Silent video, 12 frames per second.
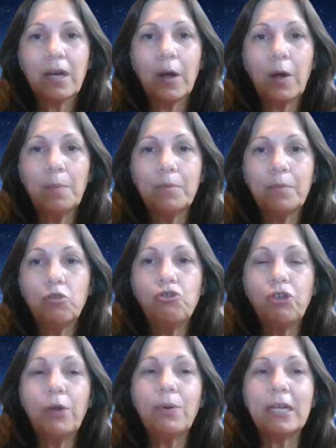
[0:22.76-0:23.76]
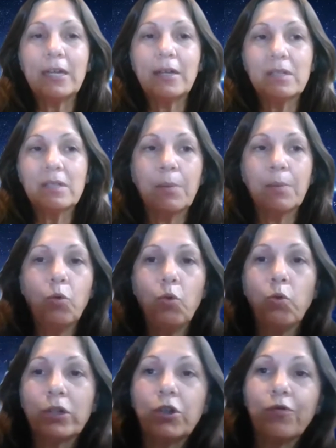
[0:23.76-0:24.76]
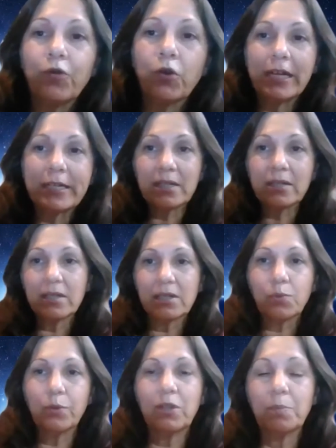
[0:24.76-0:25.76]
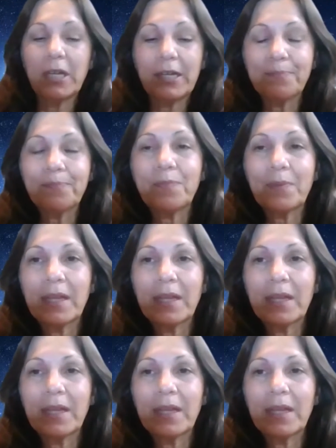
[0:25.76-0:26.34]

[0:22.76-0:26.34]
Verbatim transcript: um, sharing some wonderful lessons with me